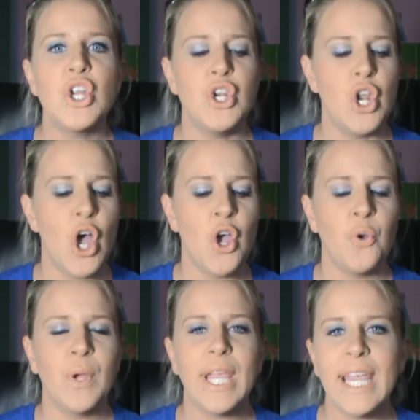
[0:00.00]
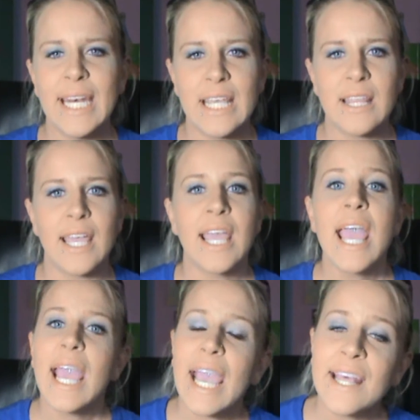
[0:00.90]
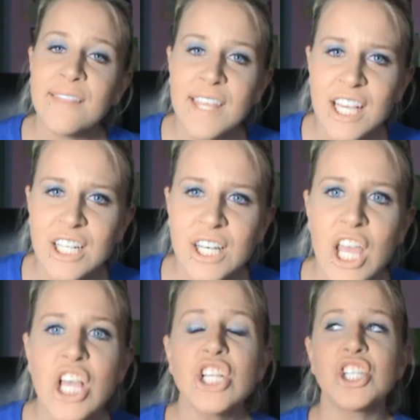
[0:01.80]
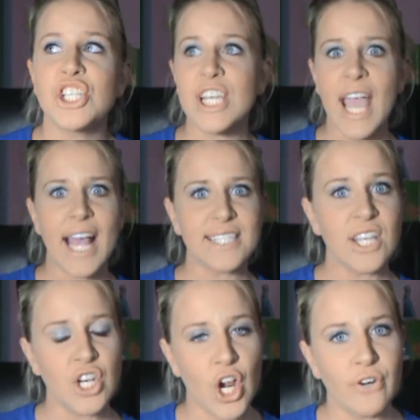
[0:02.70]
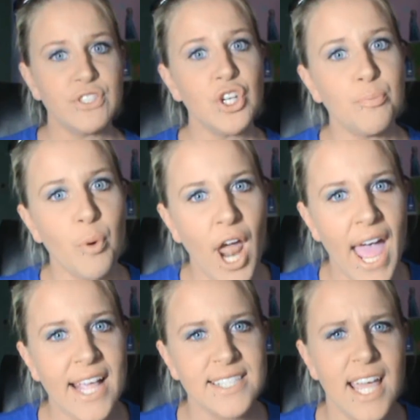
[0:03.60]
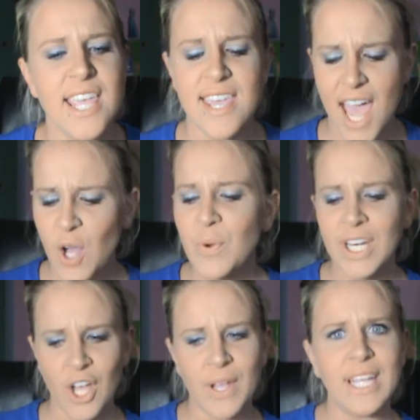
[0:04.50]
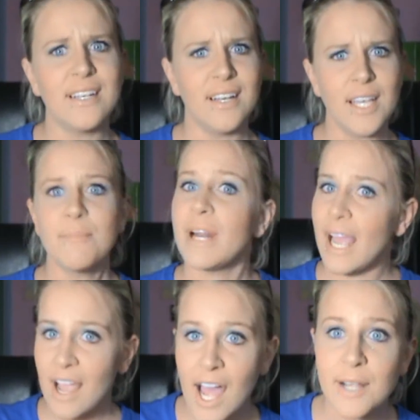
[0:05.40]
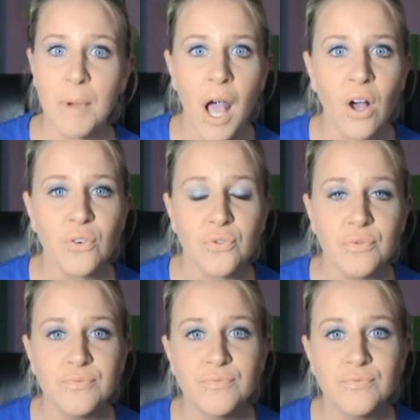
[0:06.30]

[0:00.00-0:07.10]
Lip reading: No anything. And then she has the nerve to brag saying, yeah, we know he done it, but I got him off.